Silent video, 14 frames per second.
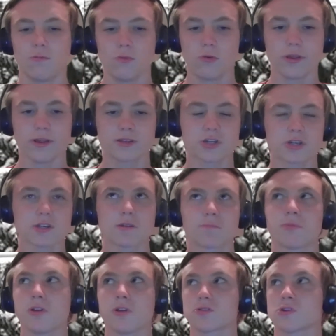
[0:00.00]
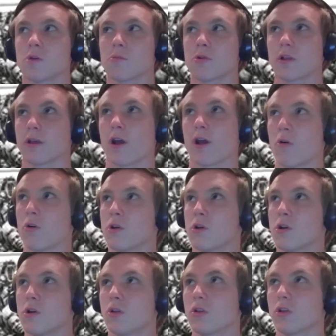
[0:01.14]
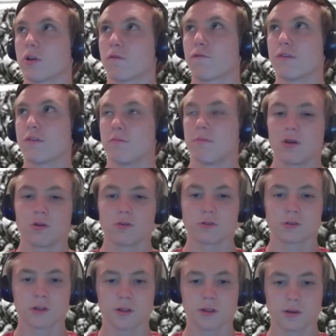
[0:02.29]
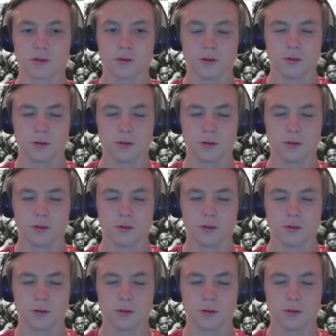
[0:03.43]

it's just like talking about like how like females like